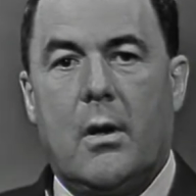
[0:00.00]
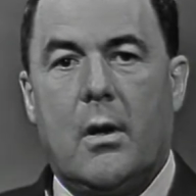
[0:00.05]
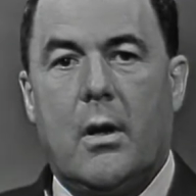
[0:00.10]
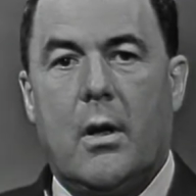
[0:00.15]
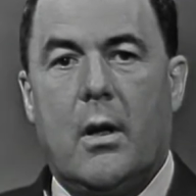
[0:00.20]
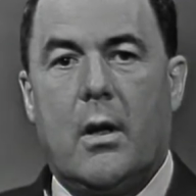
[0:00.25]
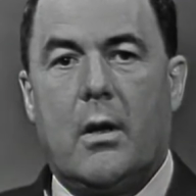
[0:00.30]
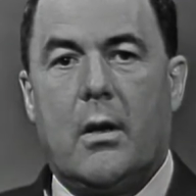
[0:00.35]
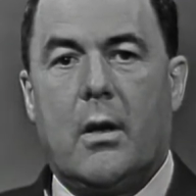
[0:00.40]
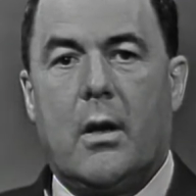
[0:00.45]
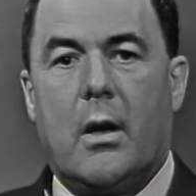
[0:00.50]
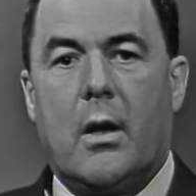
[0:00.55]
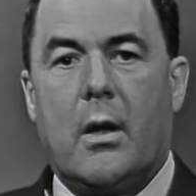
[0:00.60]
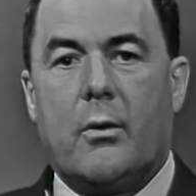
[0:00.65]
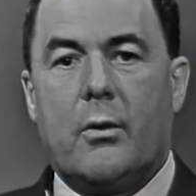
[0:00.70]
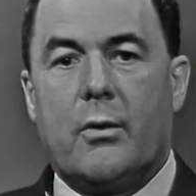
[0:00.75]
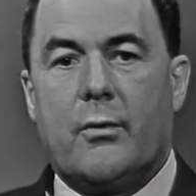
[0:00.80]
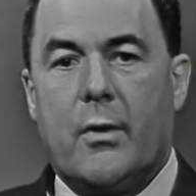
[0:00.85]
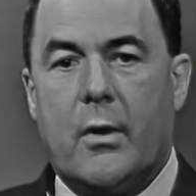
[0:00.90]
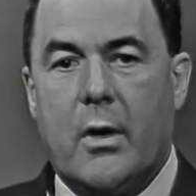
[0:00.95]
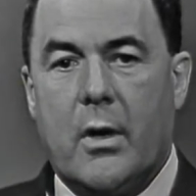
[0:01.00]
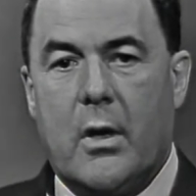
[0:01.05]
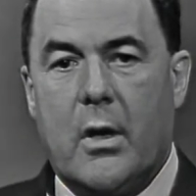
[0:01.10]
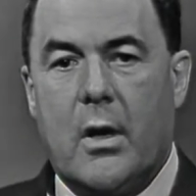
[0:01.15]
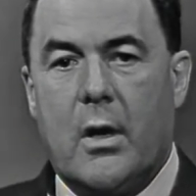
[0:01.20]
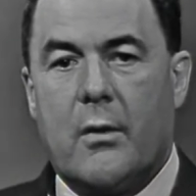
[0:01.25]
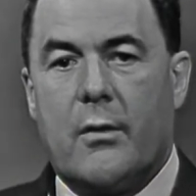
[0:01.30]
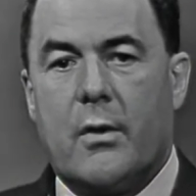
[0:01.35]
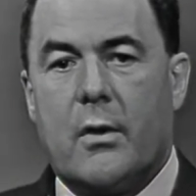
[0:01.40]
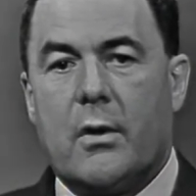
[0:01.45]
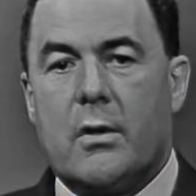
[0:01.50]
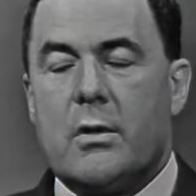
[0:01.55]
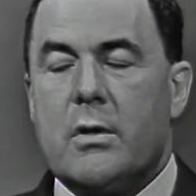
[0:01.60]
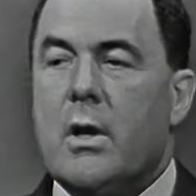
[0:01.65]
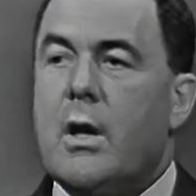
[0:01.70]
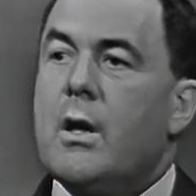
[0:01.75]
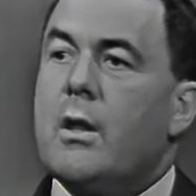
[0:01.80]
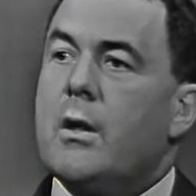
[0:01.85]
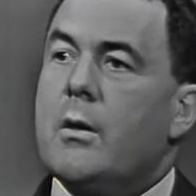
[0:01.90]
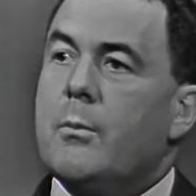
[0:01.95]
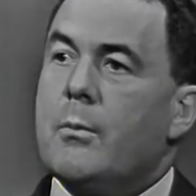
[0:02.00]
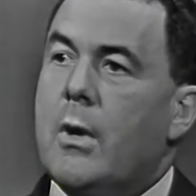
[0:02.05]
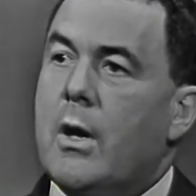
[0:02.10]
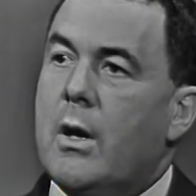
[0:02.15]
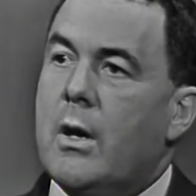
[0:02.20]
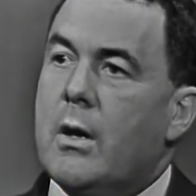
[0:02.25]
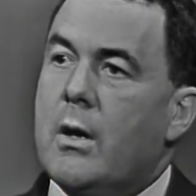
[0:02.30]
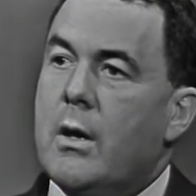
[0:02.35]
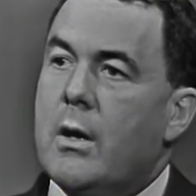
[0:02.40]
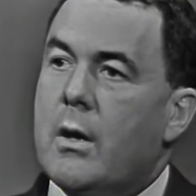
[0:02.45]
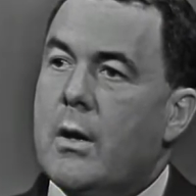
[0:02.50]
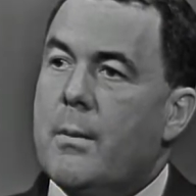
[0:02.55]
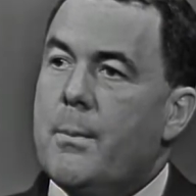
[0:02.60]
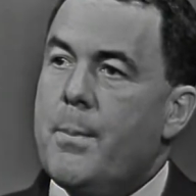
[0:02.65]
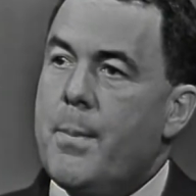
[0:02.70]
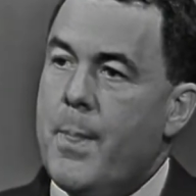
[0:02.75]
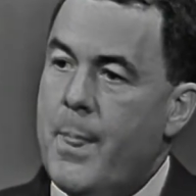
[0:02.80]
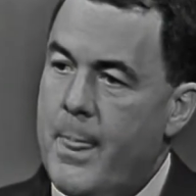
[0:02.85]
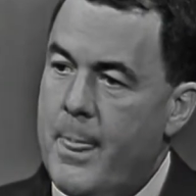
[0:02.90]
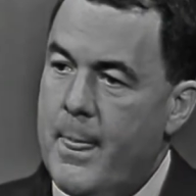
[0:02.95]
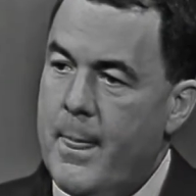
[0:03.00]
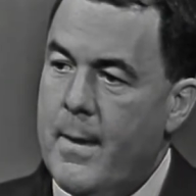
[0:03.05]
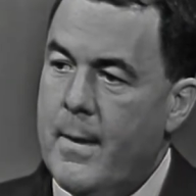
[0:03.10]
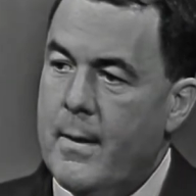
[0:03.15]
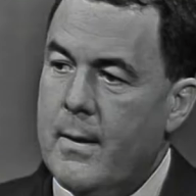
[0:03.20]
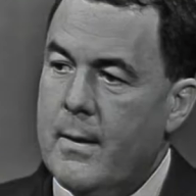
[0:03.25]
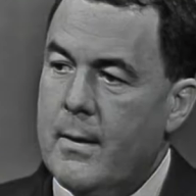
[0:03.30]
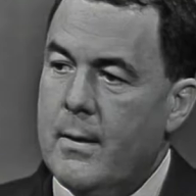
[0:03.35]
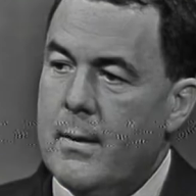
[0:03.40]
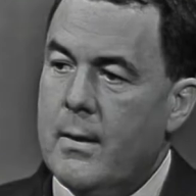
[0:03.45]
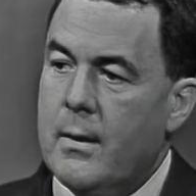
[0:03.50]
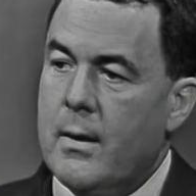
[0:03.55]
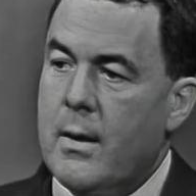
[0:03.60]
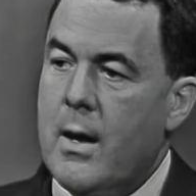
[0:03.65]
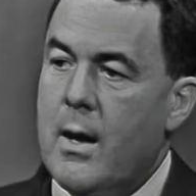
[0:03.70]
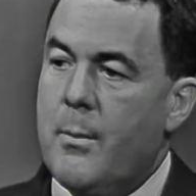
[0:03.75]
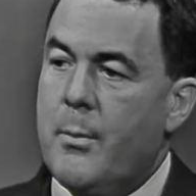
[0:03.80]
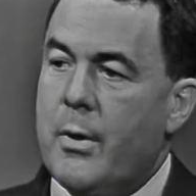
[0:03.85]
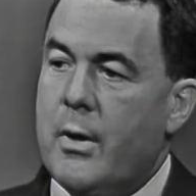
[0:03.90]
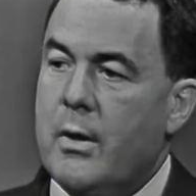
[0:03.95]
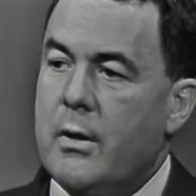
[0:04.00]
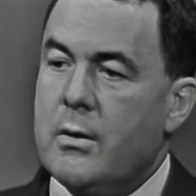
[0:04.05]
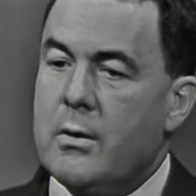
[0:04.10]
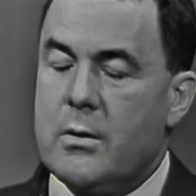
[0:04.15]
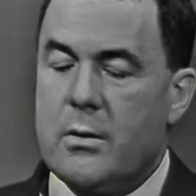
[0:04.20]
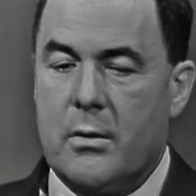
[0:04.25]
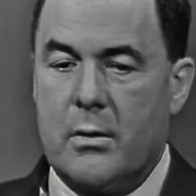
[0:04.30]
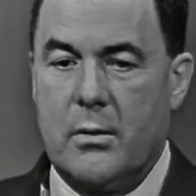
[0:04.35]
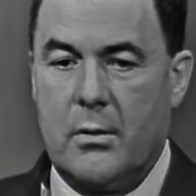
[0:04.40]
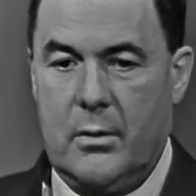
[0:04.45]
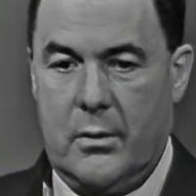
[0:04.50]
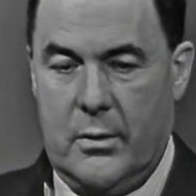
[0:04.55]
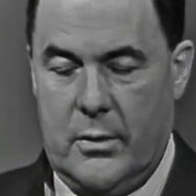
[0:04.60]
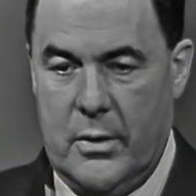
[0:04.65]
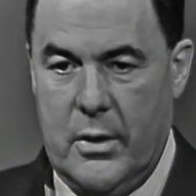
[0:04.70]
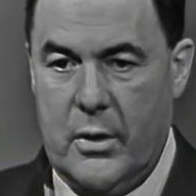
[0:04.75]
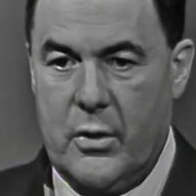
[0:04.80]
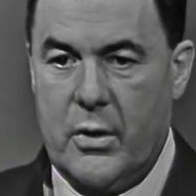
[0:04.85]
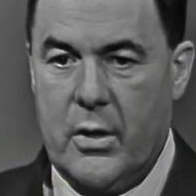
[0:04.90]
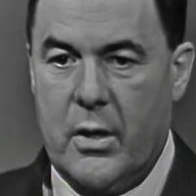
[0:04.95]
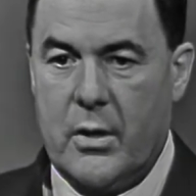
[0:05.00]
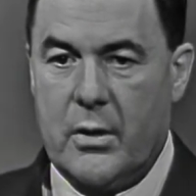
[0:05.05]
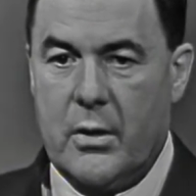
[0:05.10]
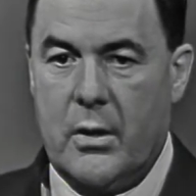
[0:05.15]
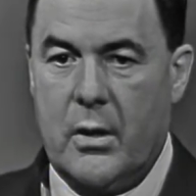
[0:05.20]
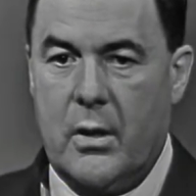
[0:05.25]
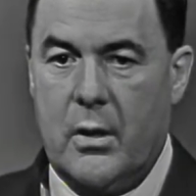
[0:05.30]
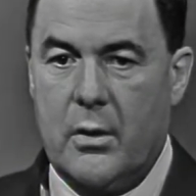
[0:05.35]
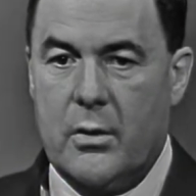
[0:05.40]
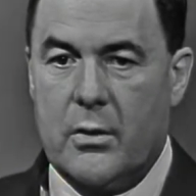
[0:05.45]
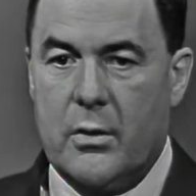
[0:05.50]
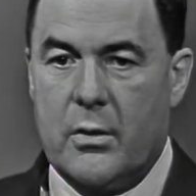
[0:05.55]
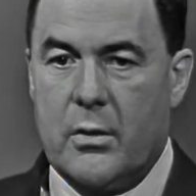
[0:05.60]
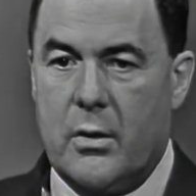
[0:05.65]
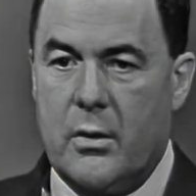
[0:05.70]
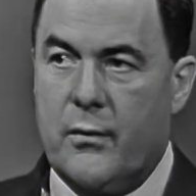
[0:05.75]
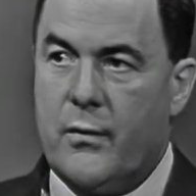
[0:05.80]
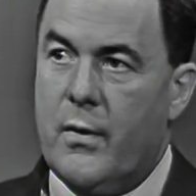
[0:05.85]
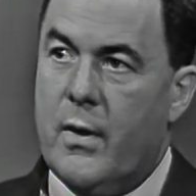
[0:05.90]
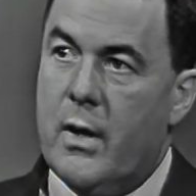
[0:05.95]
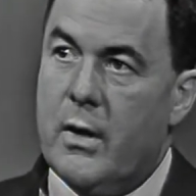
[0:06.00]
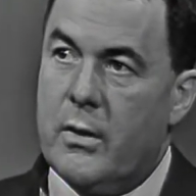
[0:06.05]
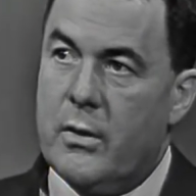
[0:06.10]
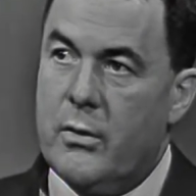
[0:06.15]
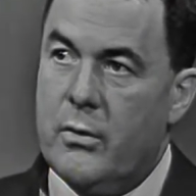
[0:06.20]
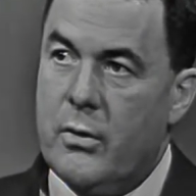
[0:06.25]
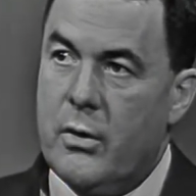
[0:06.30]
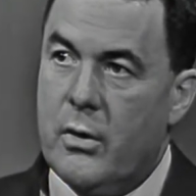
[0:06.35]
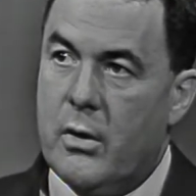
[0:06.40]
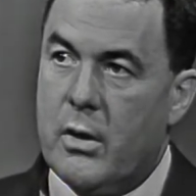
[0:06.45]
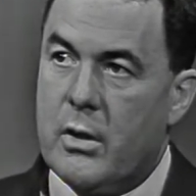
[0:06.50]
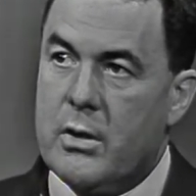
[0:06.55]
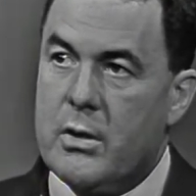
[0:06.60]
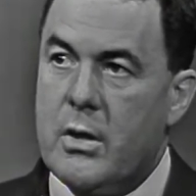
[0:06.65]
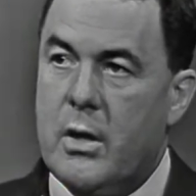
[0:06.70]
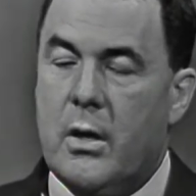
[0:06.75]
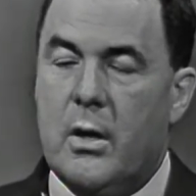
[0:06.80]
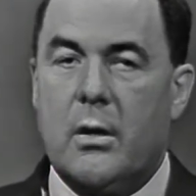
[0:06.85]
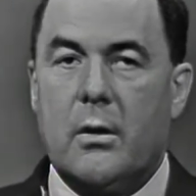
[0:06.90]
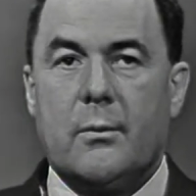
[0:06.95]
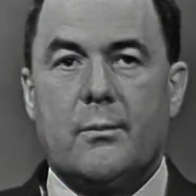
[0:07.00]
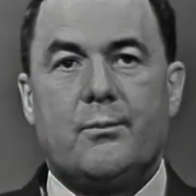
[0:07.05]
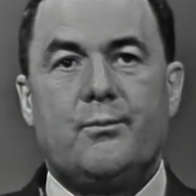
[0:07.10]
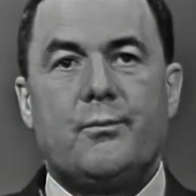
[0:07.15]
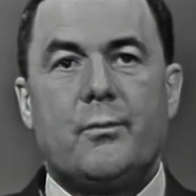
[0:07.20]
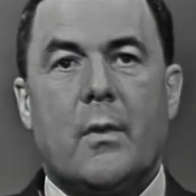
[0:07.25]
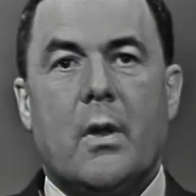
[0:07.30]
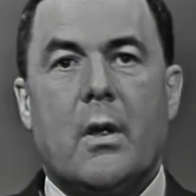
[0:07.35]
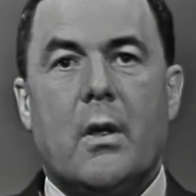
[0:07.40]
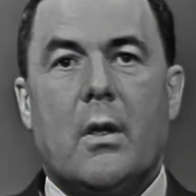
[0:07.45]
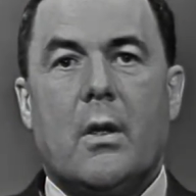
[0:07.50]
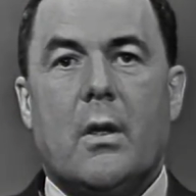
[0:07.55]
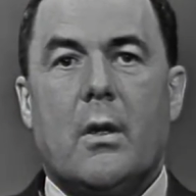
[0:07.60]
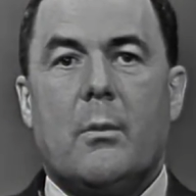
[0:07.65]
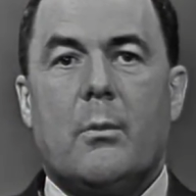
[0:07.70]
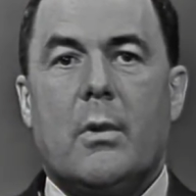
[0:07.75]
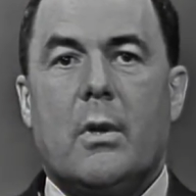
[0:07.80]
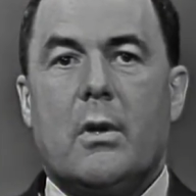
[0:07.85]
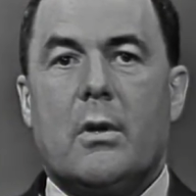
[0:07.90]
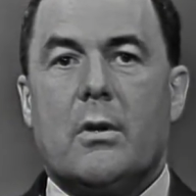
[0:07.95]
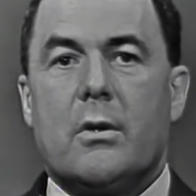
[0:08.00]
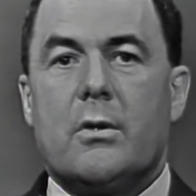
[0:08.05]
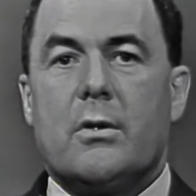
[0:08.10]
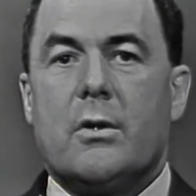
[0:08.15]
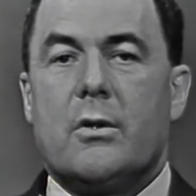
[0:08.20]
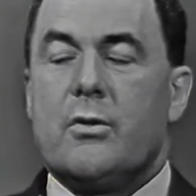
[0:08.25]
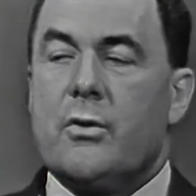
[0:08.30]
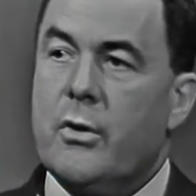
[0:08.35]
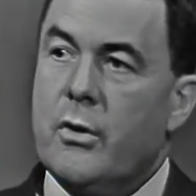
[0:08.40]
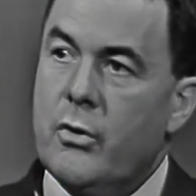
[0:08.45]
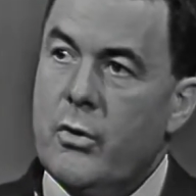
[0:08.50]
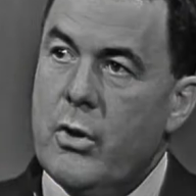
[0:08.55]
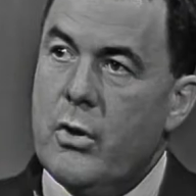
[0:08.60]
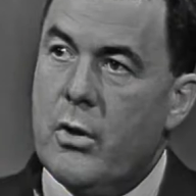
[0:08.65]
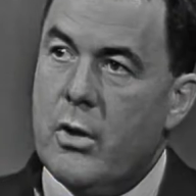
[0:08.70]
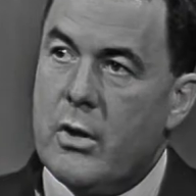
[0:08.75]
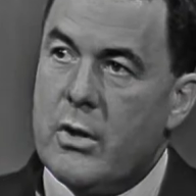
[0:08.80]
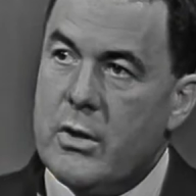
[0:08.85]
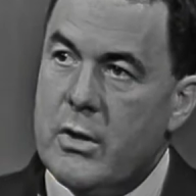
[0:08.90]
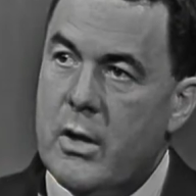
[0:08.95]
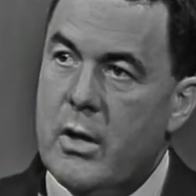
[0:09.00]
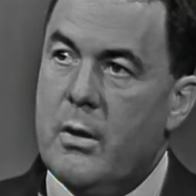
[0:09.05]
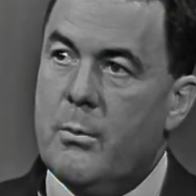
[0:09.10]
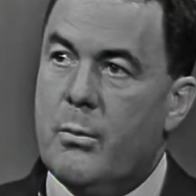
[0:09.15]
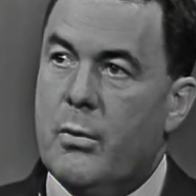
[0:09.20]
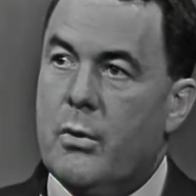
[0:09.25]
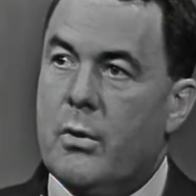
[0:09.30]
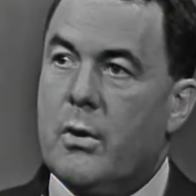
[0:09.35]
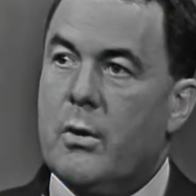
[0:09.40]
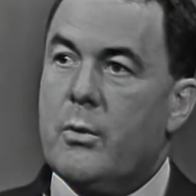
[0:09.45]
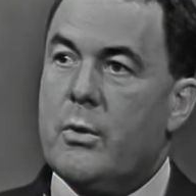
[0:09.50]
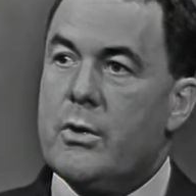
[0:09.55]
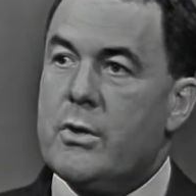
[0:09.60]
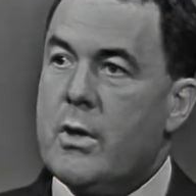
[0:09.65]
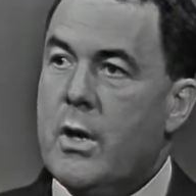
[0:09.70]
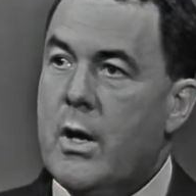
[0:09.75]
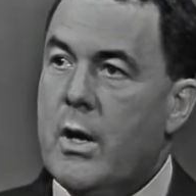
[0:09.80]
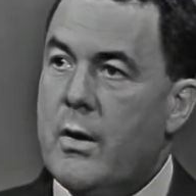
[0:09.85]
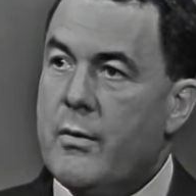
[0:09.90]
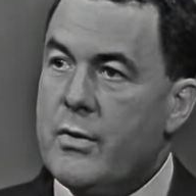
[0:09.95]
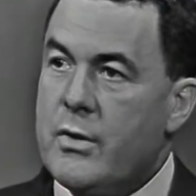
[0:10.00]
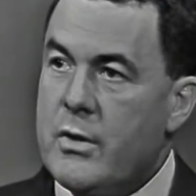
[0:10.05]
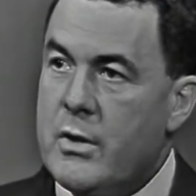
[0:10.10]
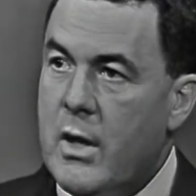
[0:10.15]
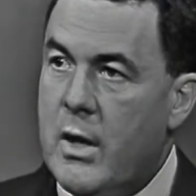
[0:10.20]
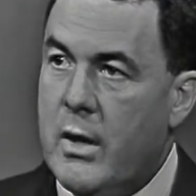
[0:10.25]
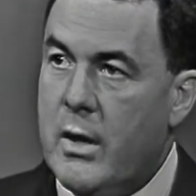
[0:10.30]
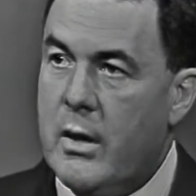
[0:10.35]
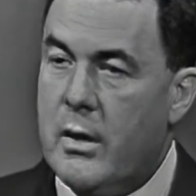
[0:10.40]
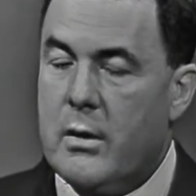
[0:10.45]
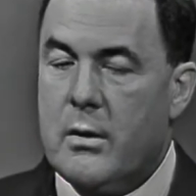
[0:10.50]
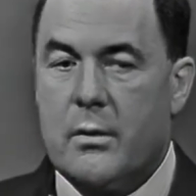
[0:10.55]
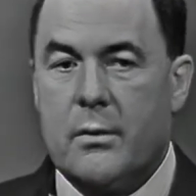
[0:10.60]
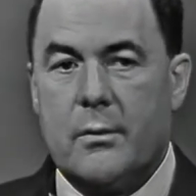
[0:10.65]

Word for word: And I was very careful to say that my uh, competence, such as it is, is confined to New York City because it's the New York City Board which I have studied.